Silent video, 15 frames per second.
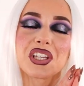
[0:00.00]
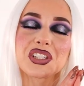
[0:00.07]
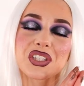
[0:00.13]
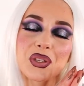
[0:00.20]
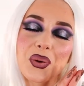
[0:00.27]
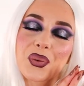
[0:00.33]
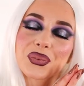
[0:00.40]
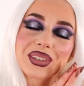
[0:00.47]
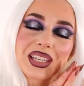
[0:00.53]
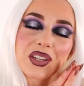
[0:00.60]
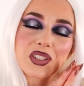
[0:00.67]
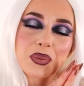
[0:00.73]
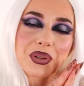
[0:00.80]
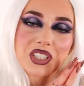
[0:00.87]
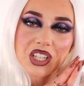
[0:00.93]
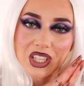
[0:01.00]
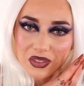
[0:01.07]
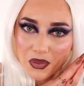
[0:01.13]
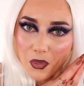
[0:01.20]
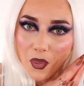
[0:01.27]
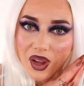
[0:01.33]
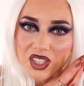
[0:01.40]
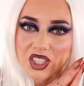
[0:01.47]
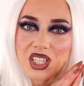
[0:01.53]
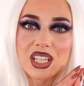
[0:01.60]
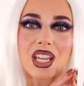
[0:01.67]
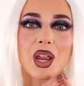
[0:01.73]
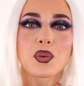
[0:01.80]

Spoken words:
So thank you so much guys for watching.